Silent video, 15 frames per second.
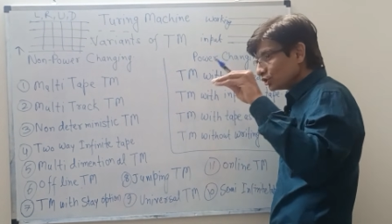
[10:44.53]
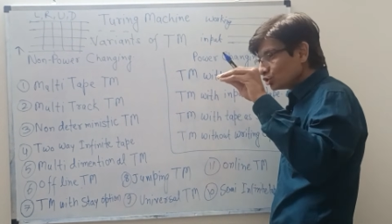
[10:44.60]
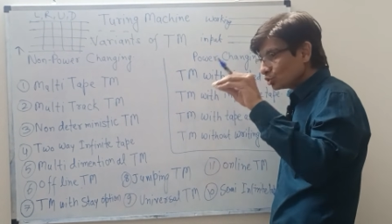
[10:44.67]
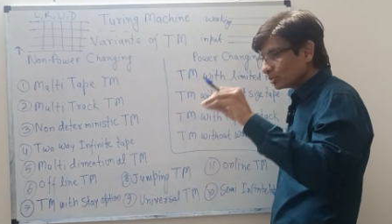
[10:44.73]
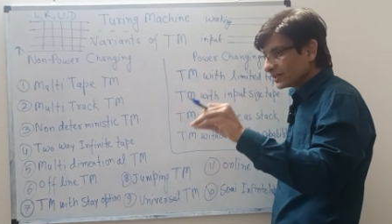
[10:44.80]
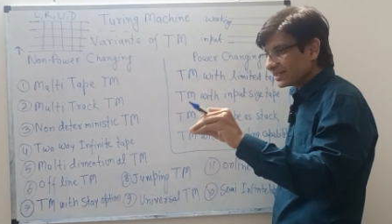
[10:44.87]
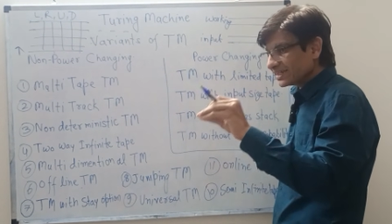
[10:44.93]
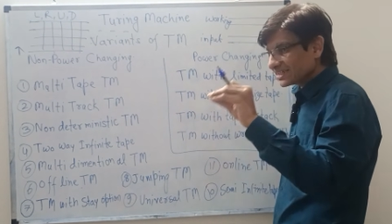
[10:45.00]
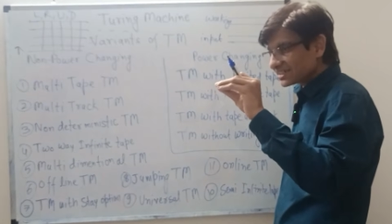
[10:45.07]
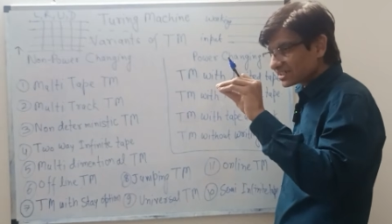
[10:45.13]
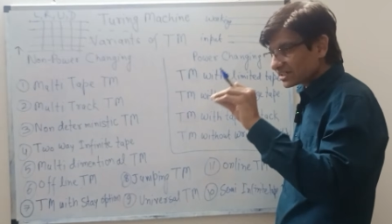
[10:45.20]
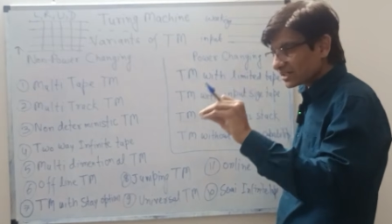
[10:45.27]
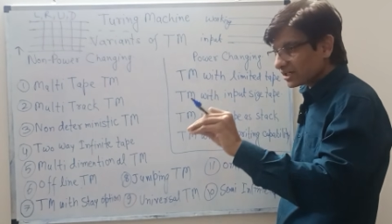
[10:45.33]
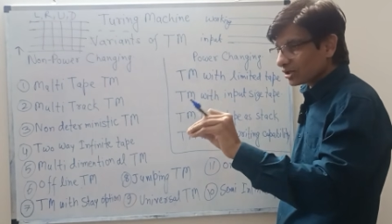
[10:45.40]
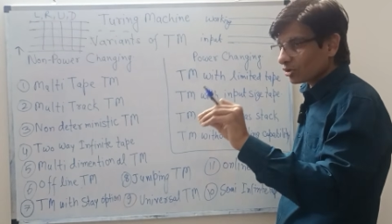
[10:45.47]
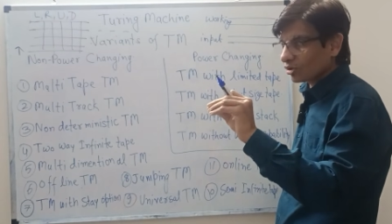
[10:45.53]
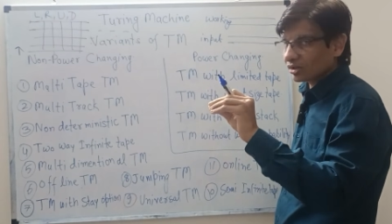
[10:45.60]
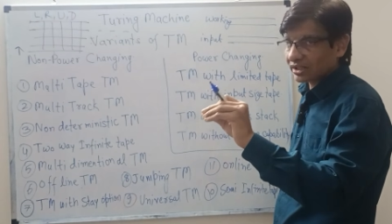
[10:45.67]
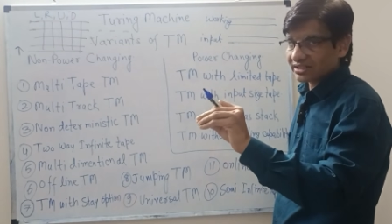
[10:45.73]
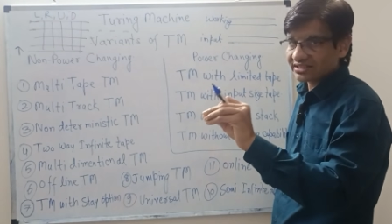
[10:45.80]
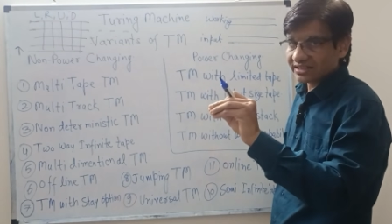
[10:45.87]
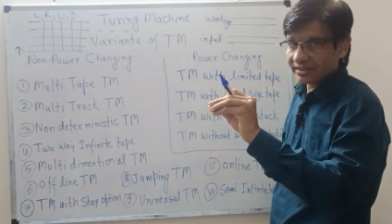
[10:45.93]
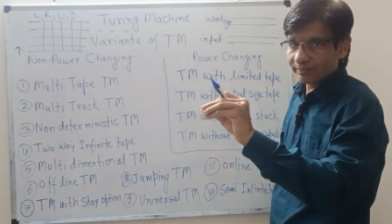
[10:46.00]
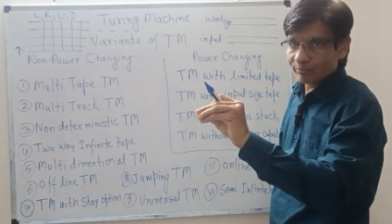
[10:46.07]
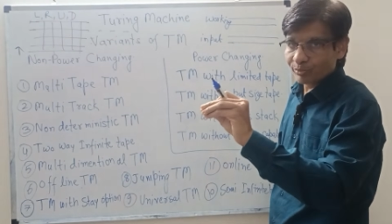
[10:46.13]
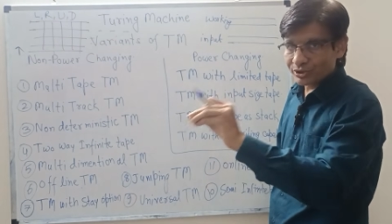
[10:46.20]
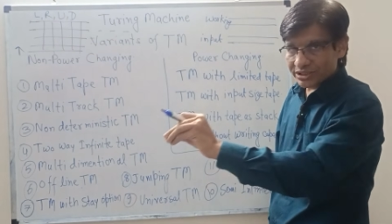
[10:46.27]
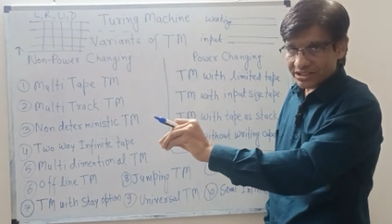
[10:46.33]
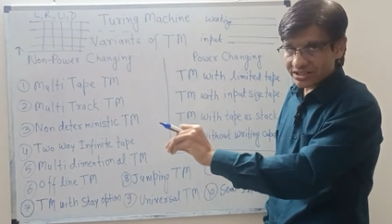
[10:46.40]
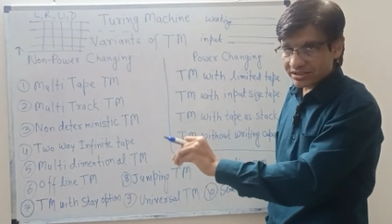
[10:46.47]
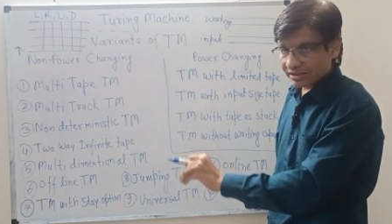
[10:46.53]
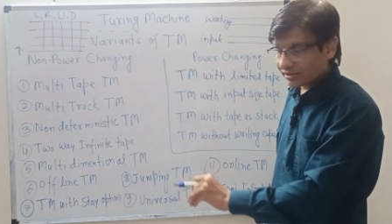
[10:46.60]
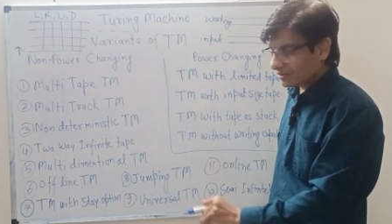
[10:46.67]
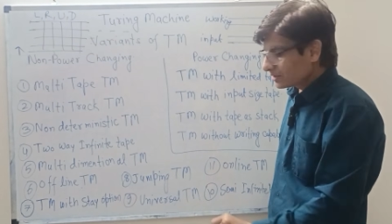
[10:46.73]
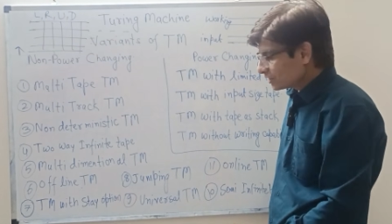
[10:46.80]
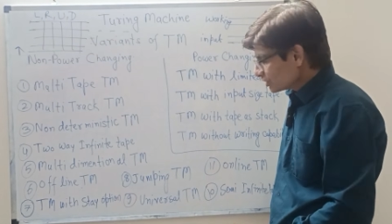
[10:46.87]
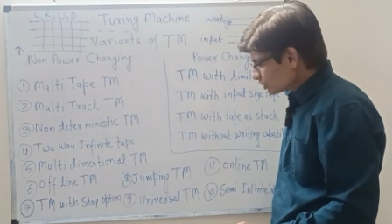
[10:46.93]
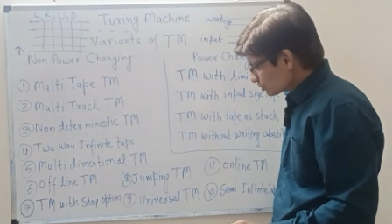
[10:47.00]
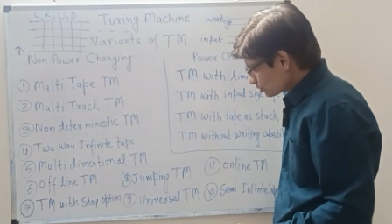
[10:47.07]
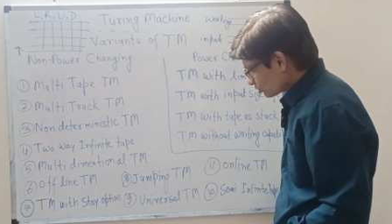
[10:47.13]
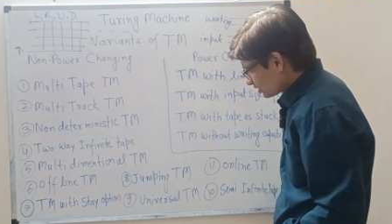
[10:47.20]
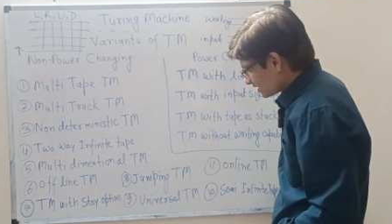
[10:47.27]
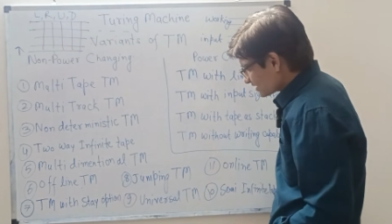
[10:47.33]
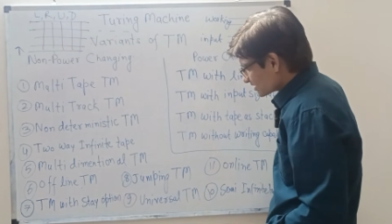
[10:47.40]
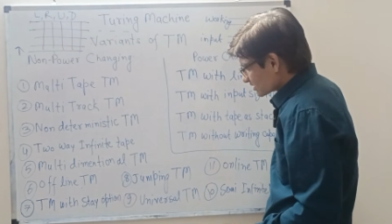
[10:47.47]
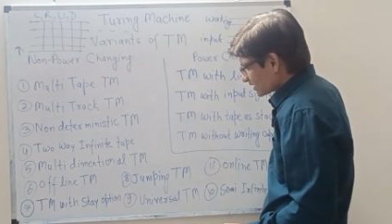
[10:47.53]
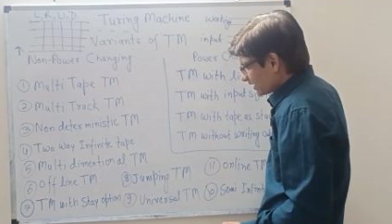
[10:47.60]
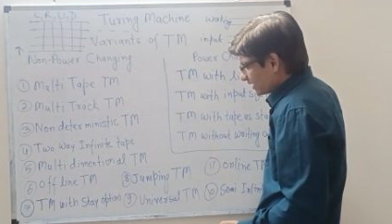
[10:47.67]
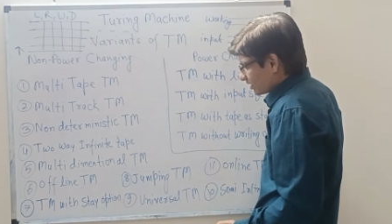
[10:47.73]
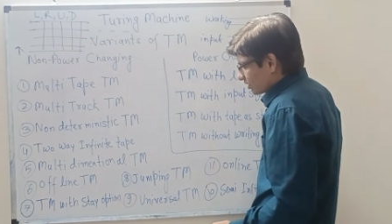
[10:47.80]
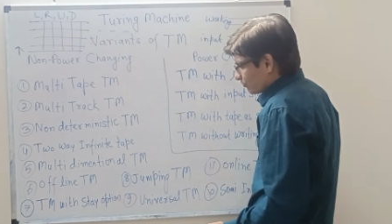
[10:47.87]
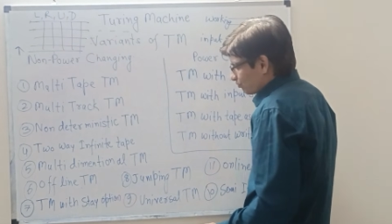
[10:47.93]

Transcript: You will stay on the same position. So this kind